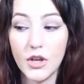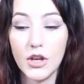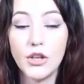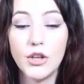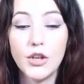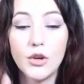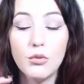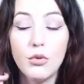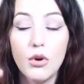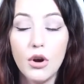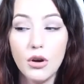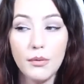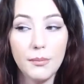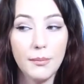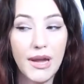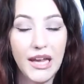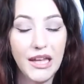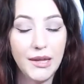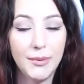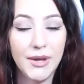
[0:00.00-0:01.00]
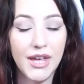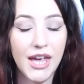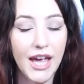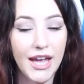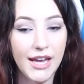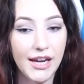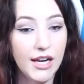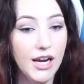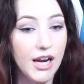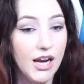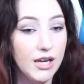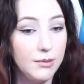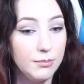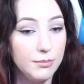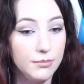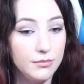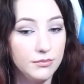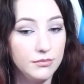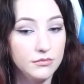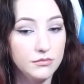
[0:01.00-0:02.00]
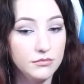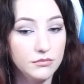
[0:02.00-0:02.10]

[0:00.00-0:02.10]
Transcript: You won't make me hate him.